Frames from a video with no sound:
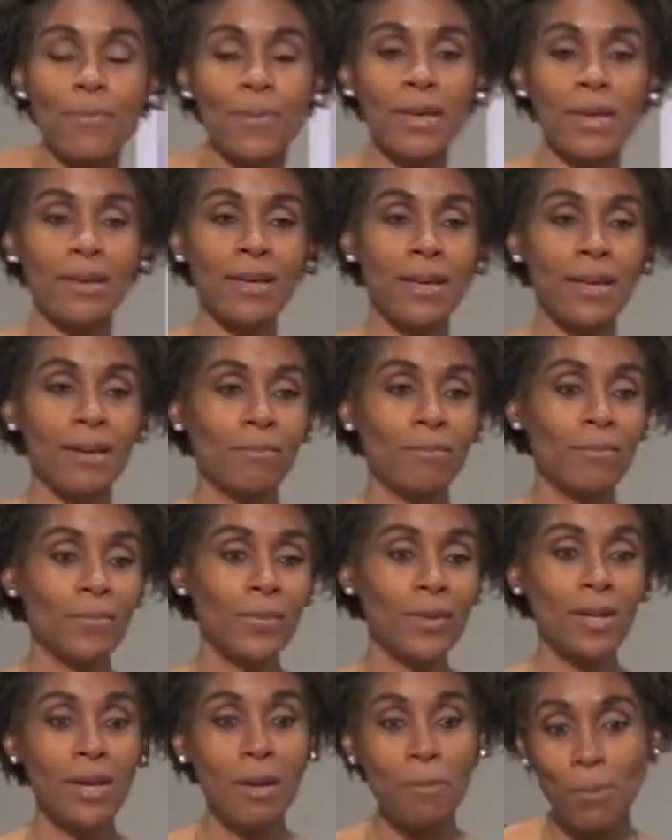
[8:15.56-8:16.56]
and then
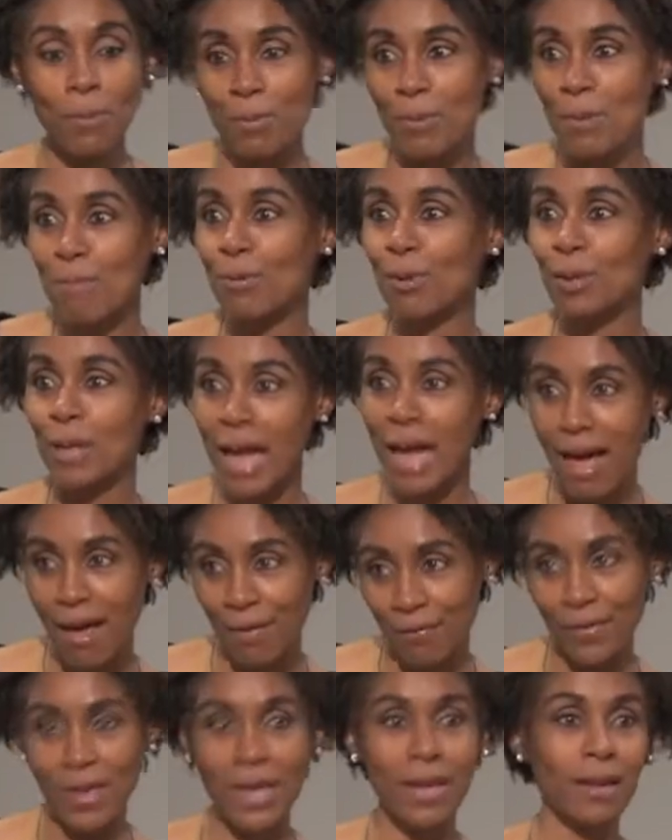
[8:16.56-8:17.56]
couple people
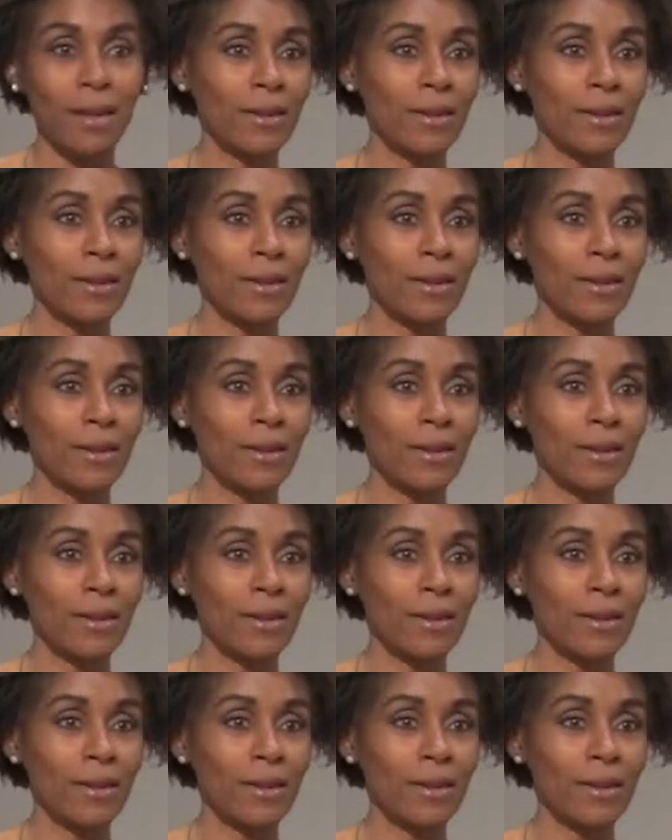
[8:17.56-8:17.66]
laughing,